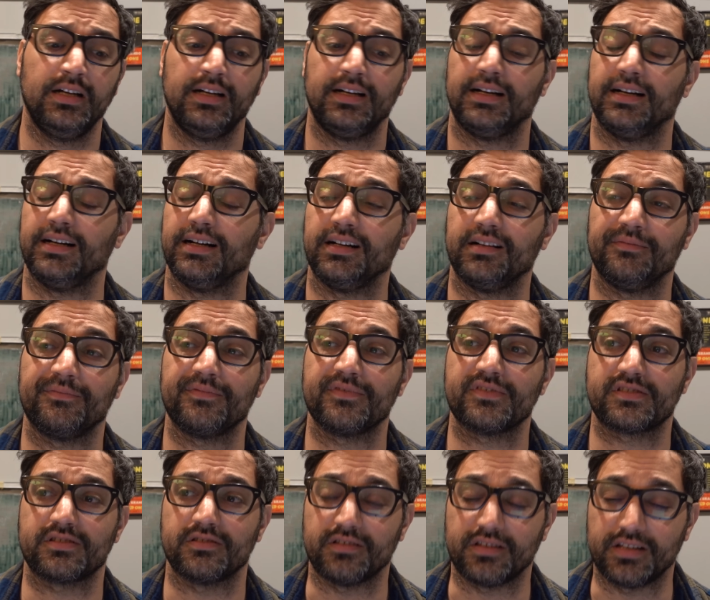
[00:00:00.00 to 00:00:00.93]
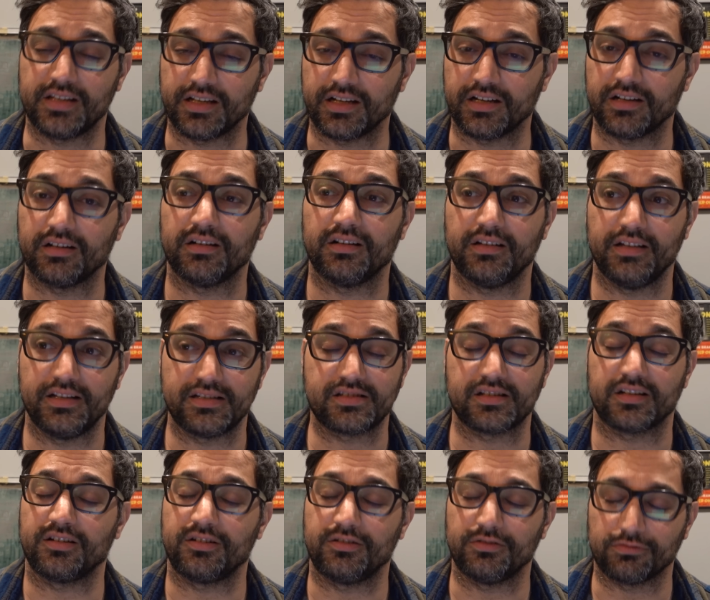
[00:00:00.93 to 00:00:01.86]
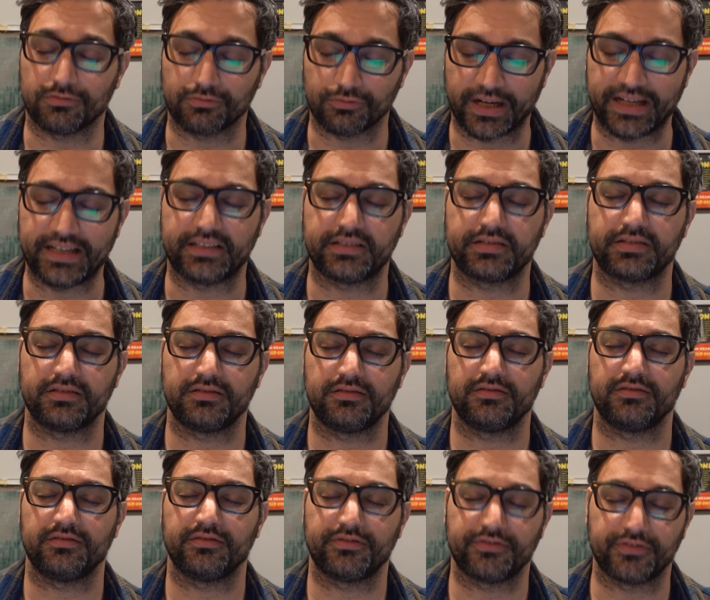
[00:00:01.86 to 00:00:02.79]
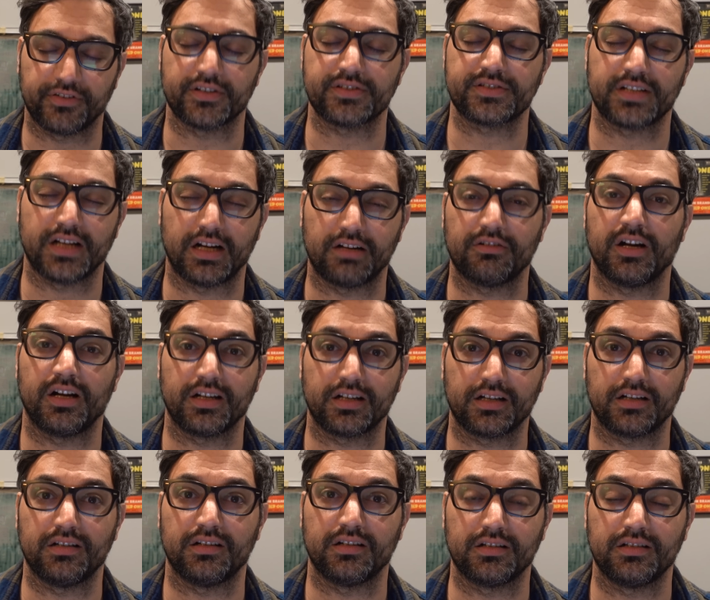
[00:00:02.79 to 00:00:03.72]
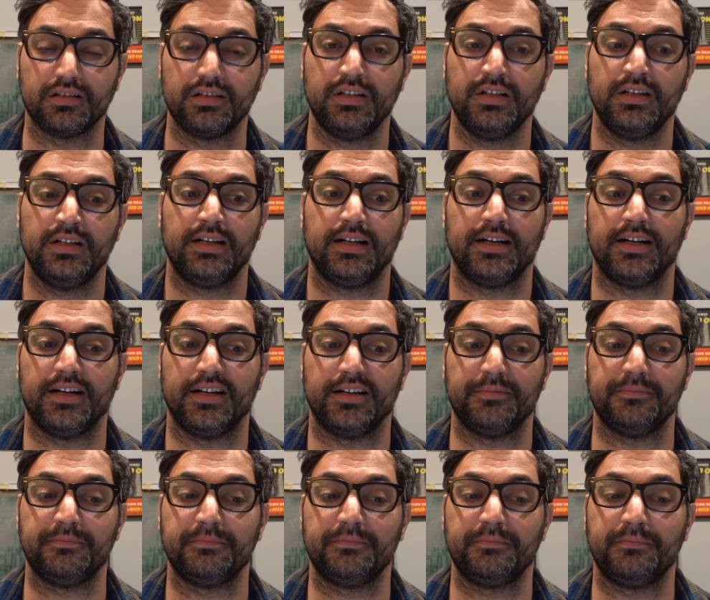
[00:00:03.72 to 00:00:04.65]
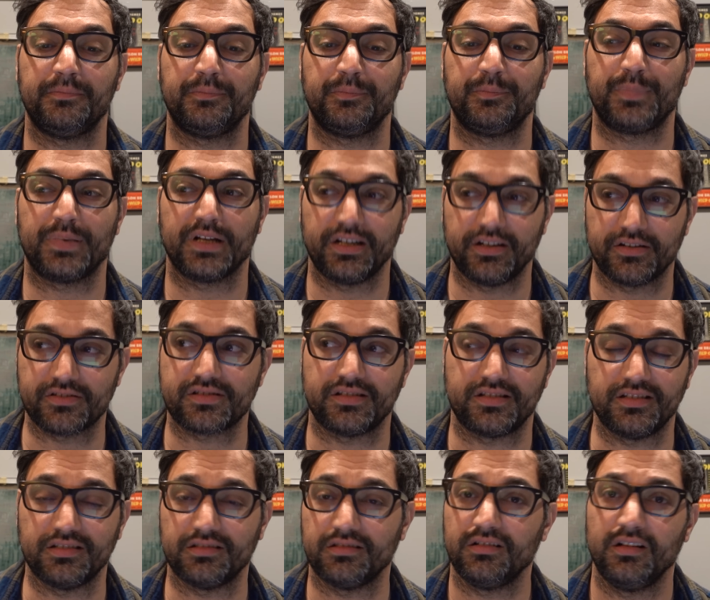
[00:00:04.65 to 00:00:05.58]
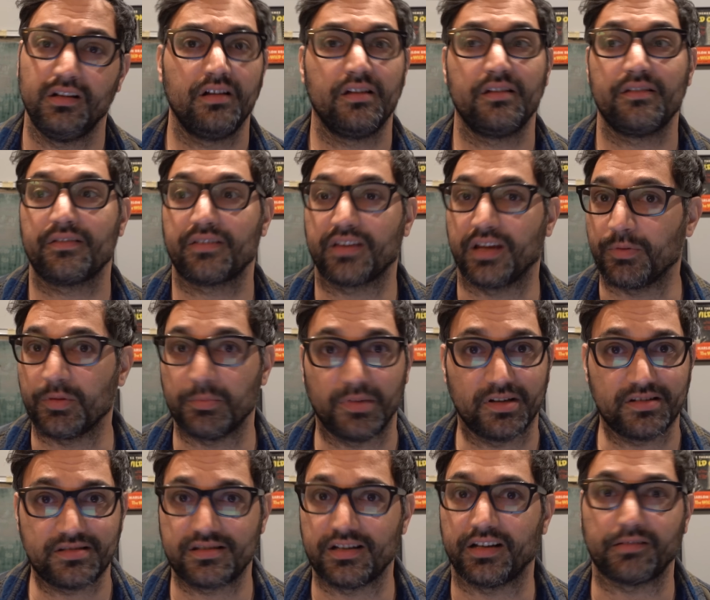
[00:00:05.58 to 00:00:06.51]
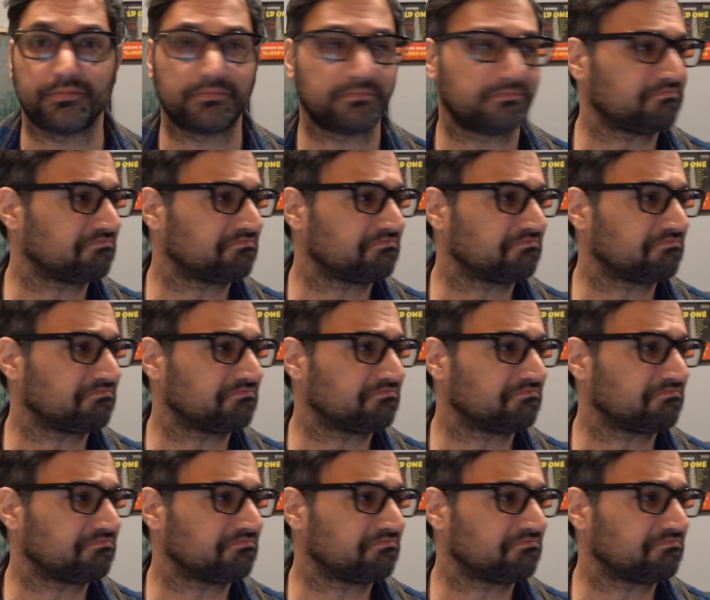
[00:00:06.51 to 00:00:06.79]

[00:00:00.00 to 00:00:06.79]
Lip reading: It's a great first hot rodding car. But here's the deal. Skip the Mustang.